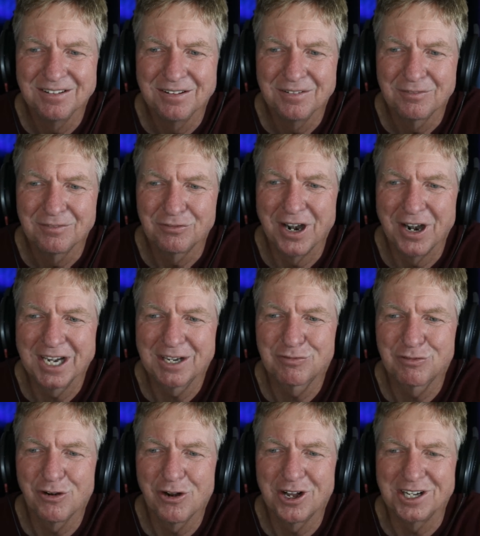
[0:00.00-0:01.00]
Frank
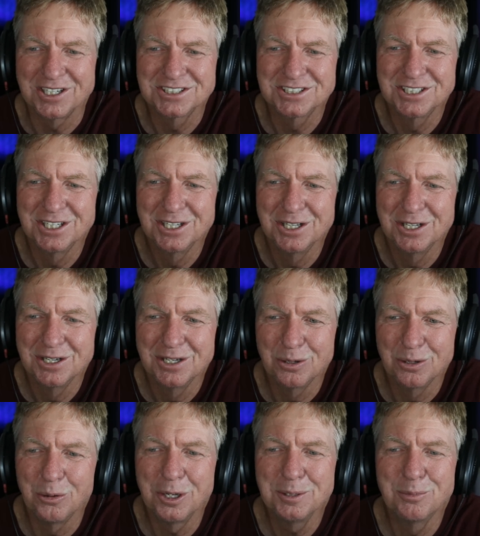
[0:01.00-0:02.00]
Frost,
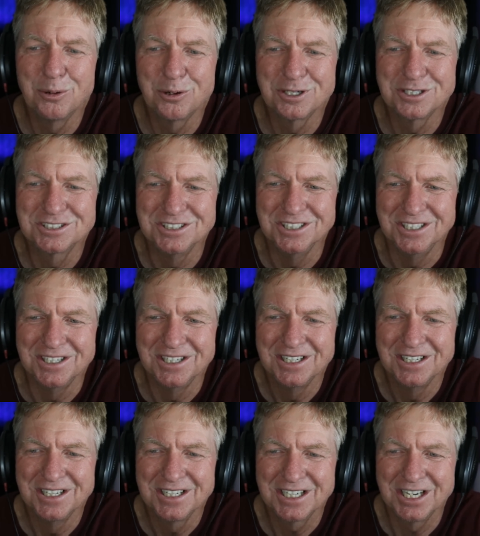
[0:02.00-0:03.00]
Lloyd Morrison,
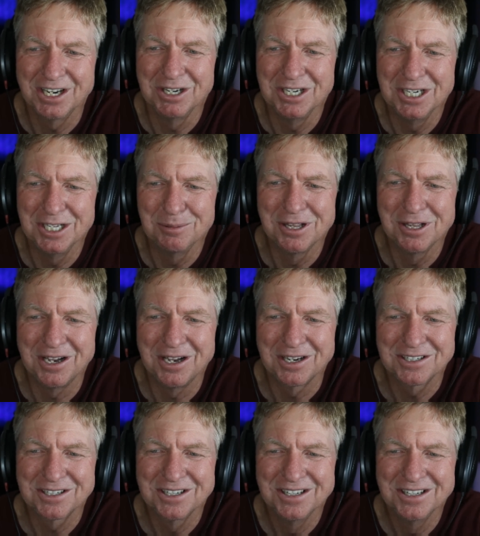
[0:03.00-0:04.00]
Gary Niblock,
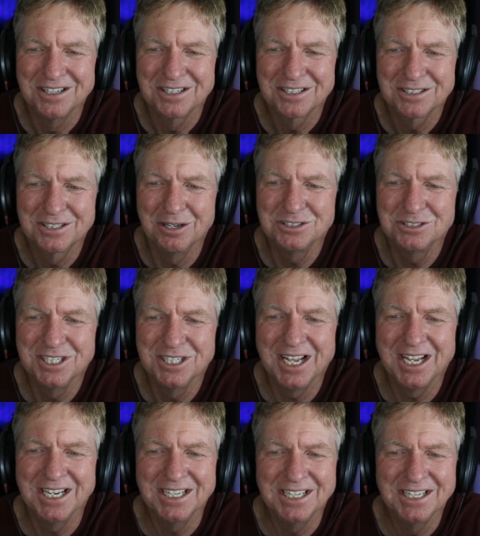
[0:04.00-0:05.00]
Coach
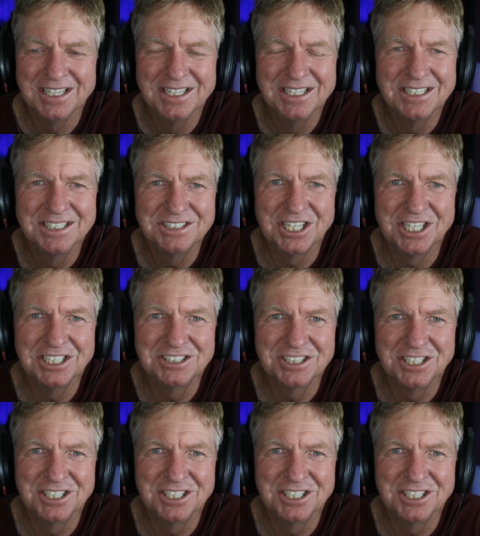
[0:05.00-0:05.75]
Nate, Jason